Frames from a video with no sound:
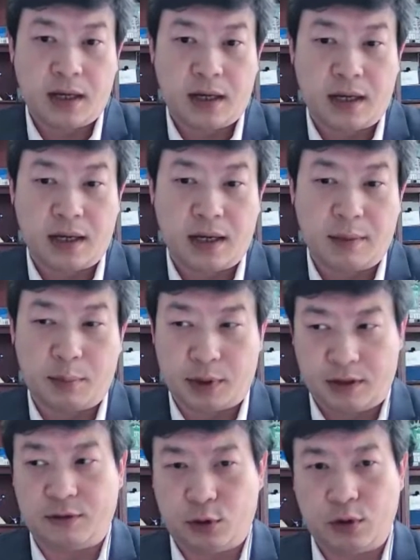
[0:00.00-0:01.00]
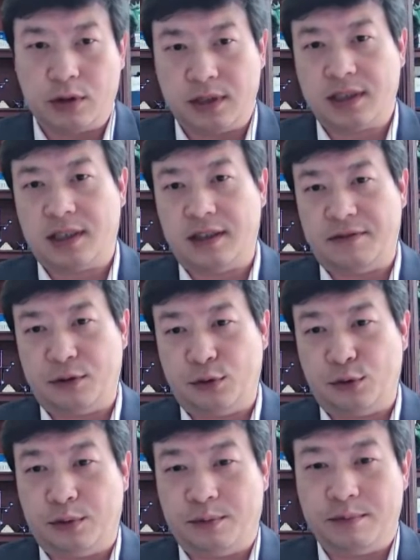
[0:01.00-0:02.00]
But of course, if
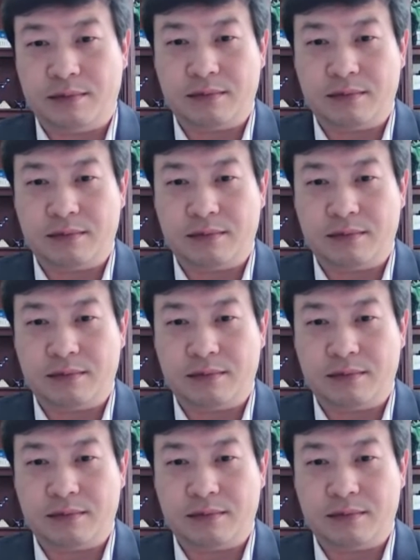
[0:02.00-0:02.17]
you